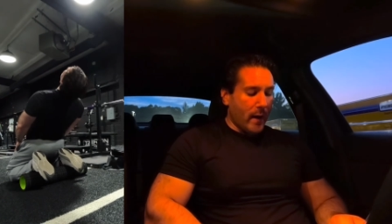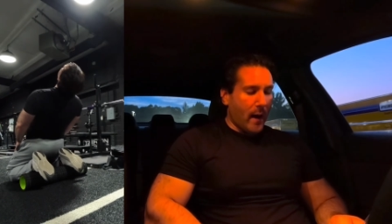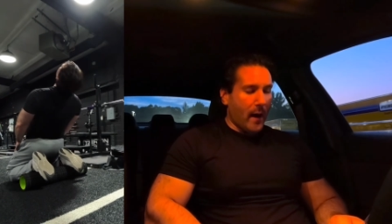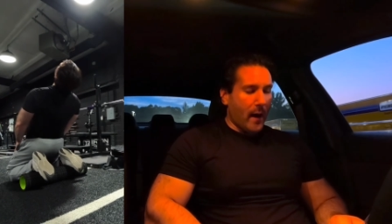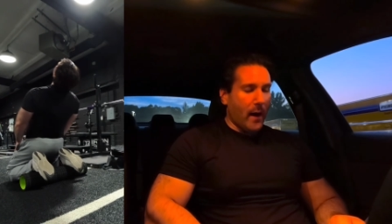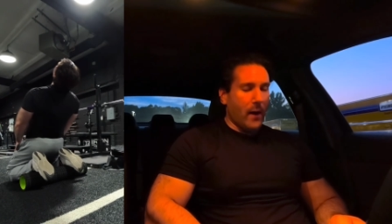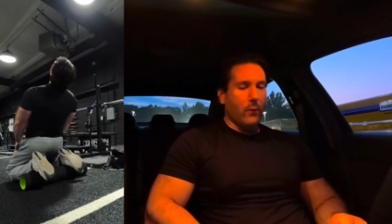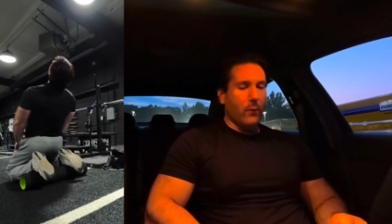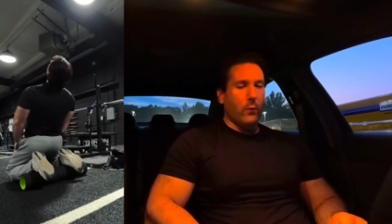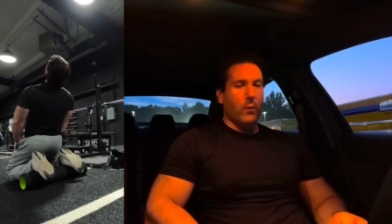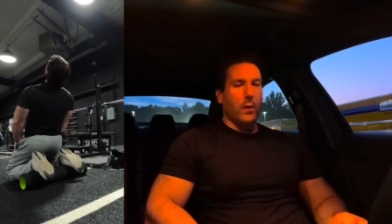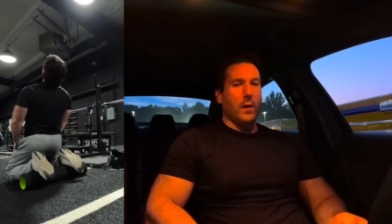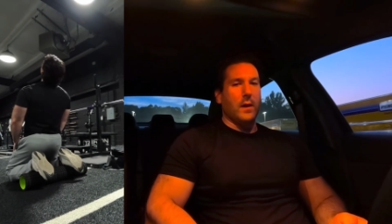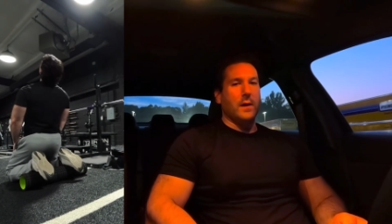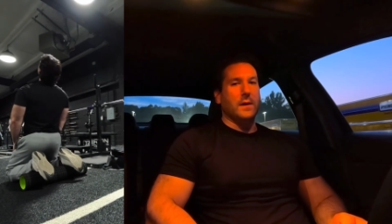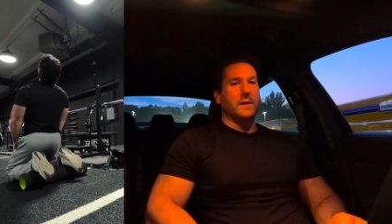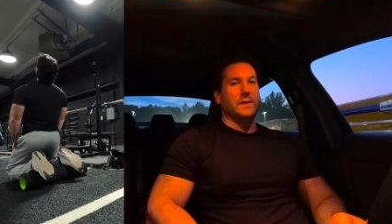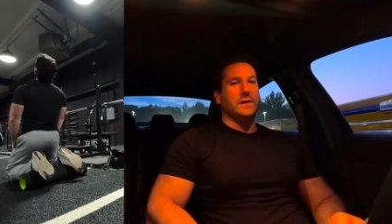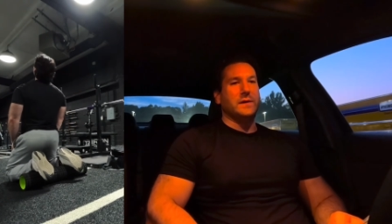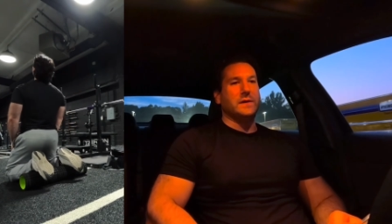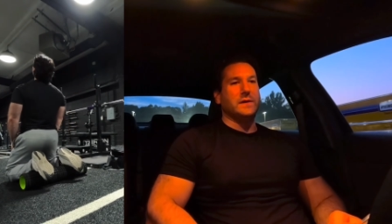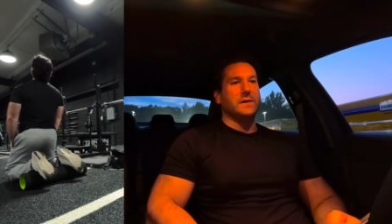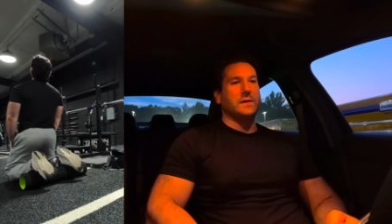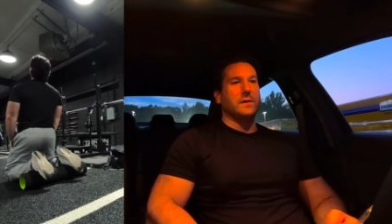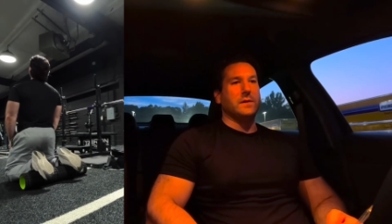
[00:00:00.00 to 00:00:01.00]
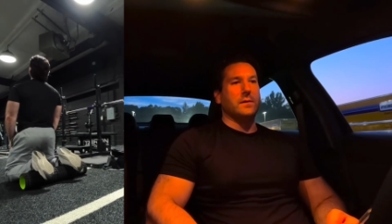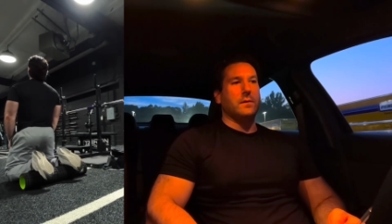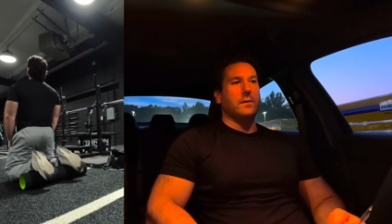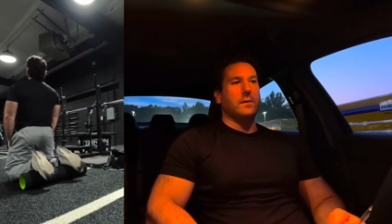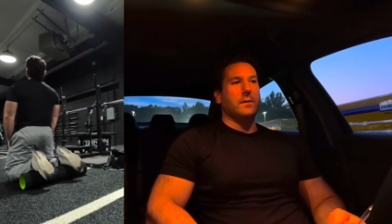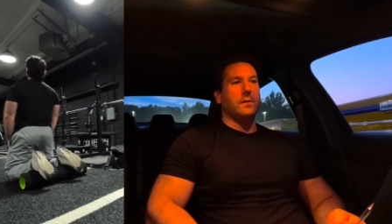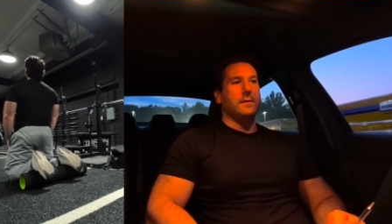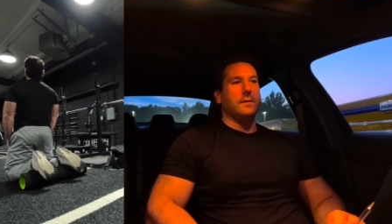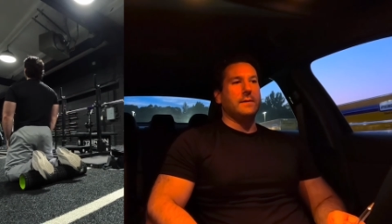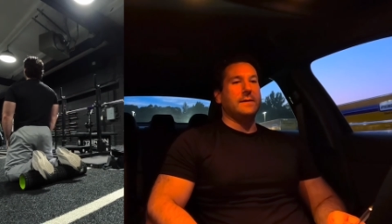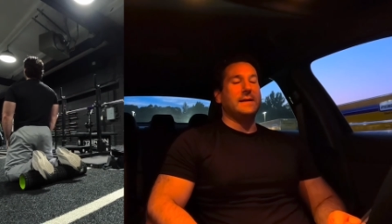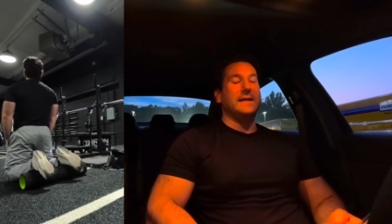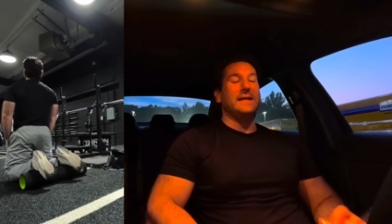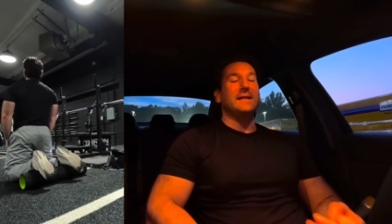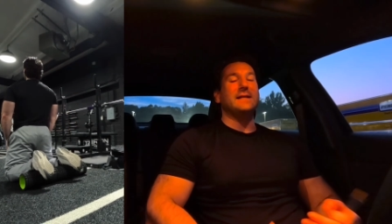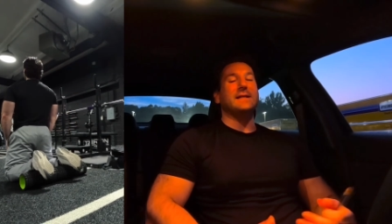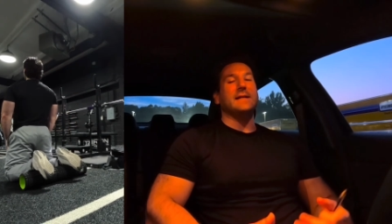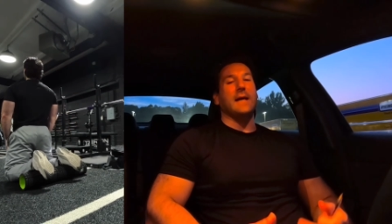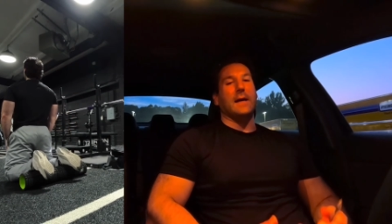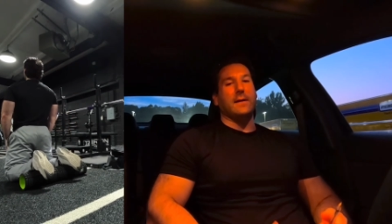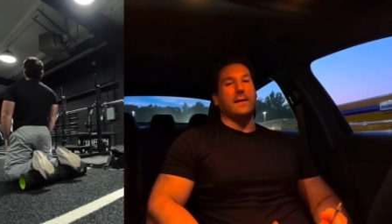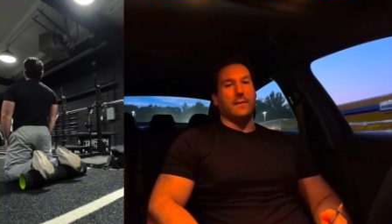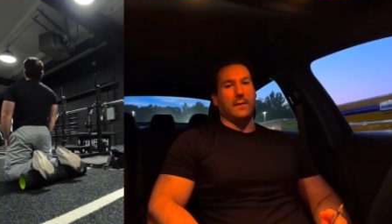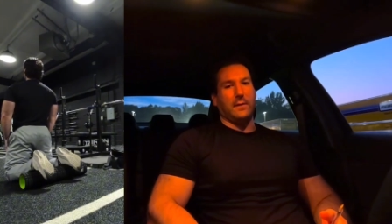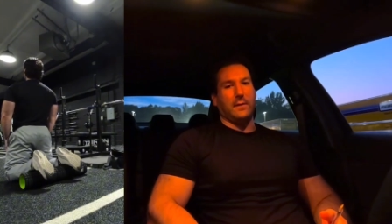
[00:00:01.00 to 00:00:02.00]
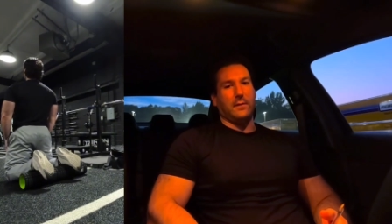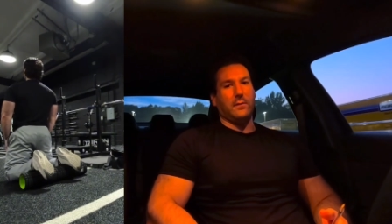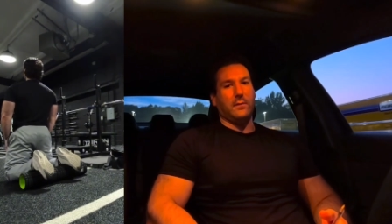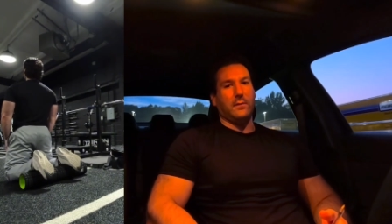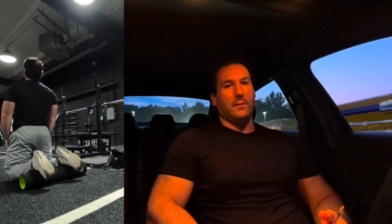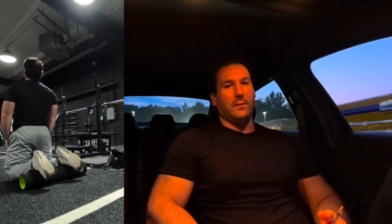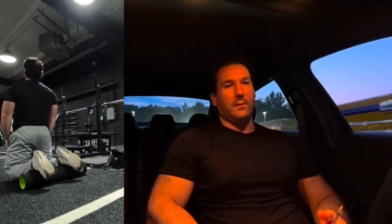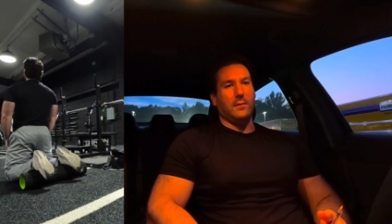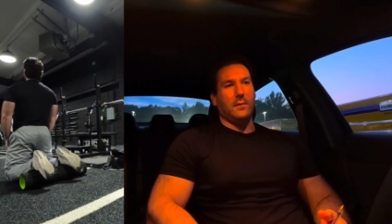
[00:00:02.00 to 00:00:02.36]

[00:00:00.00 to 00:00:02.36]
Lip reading: I was descending,